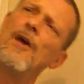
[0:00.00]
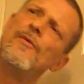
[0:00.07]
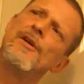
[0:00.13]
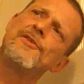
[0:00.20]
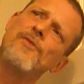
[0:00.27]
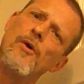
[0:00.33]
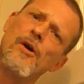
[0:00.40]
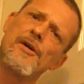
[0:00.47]
we're
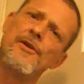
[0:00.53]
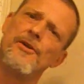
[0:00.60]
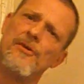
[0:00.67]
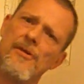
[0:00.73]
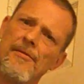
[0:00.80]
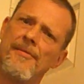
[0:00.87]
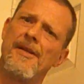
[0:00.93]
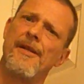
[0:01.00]
talking to
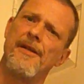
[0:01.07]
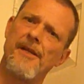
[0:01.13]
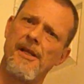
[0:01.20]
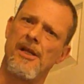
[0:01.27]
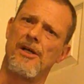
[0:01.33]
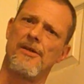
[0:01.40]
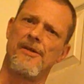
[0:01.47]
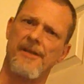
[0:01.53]
him, and you
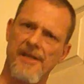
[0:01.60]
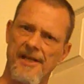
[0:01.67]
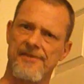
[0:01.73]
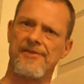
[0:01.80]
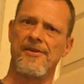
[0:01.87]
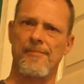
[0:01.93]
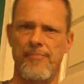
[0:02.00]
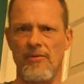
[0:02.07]
know, it gets
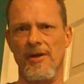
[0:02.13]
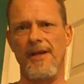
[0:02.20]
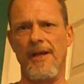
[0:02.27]
to the point,